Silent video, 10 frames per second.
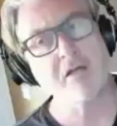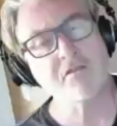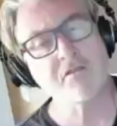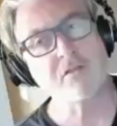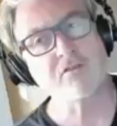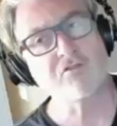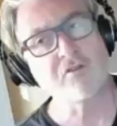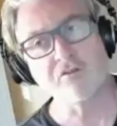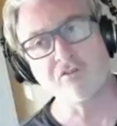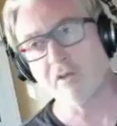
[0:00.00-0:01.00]

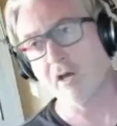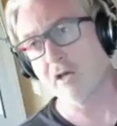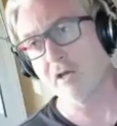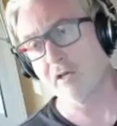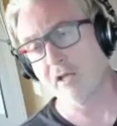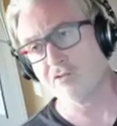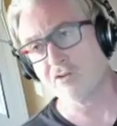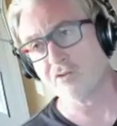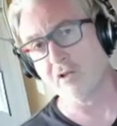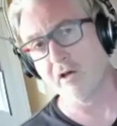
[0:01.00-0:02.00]
See, I get asked
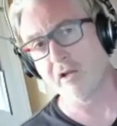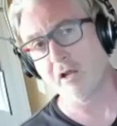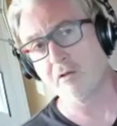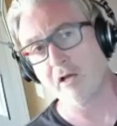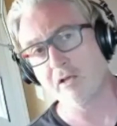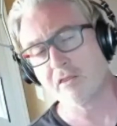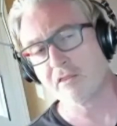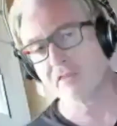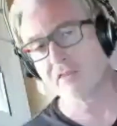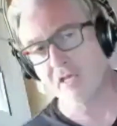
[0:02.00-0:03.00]
this a lot, and I
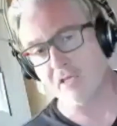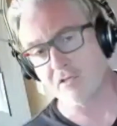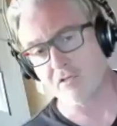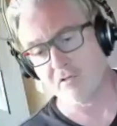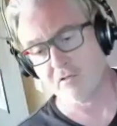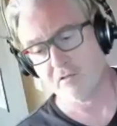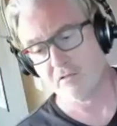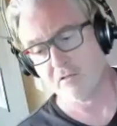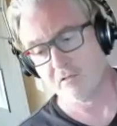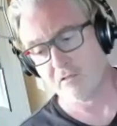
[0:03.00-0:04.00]
think
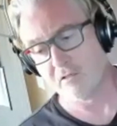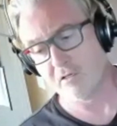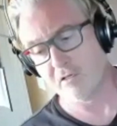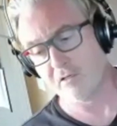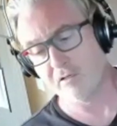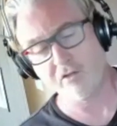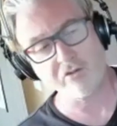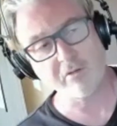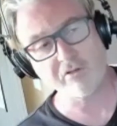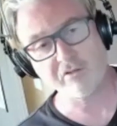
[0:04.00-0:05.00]
next
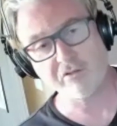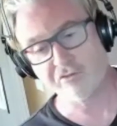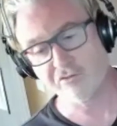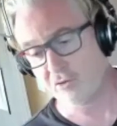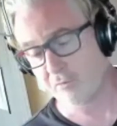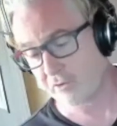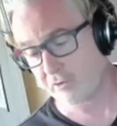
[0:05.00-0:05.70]
time I see Sue, I'm gonna